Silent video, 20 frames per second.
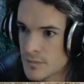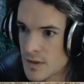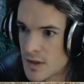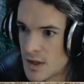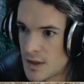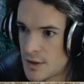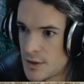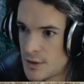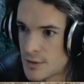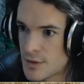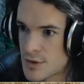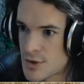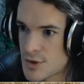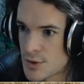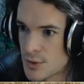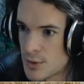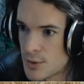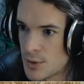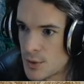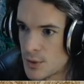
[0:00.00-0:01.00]
How do you
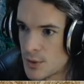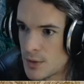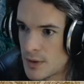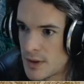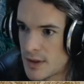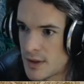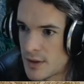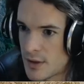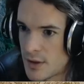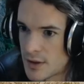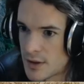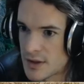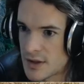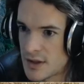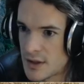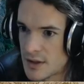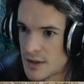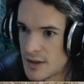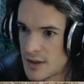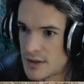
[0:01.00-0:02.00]
control and
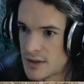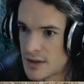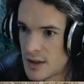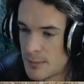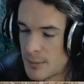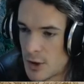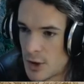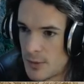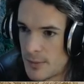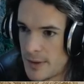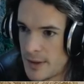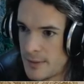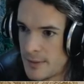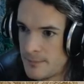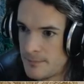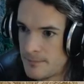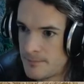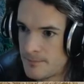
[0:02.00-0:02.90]
hotkey a late game army?